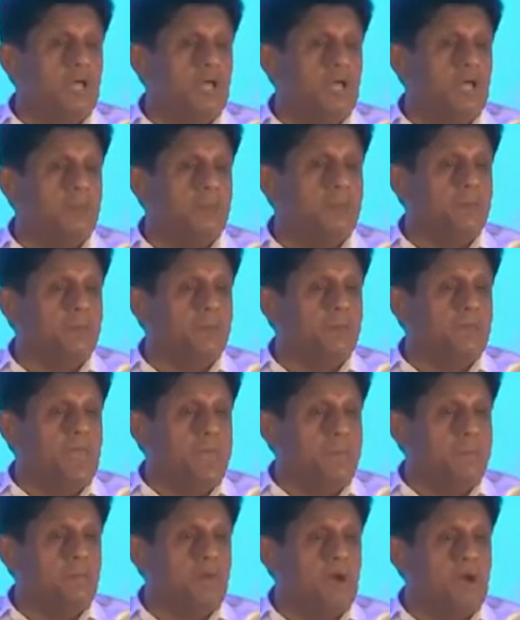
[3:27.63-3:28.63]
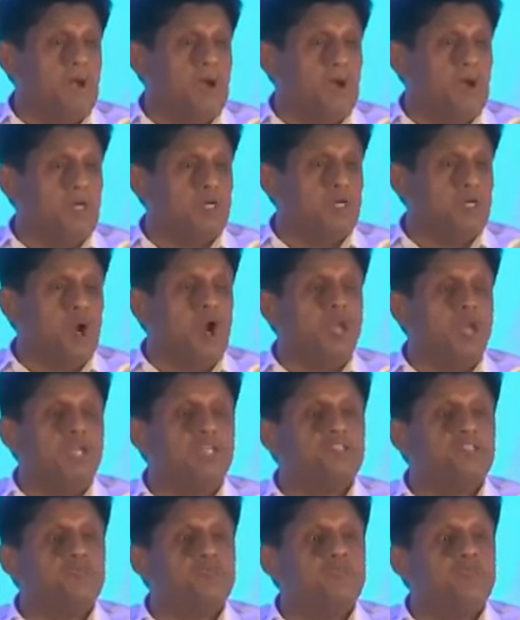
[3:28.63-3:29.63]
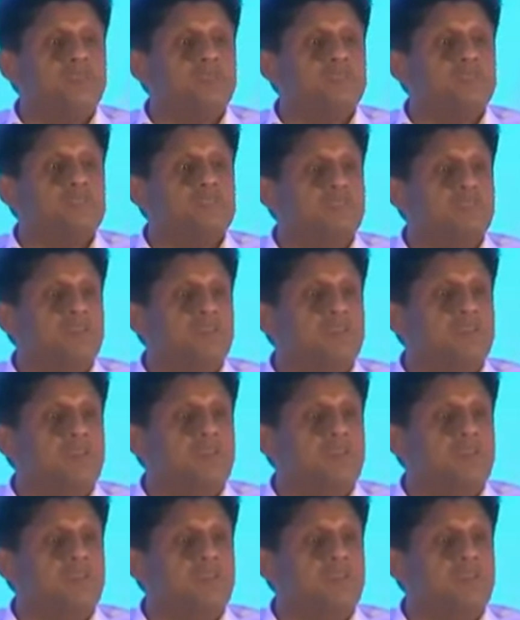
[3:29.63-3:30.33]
embark on a knowledge-based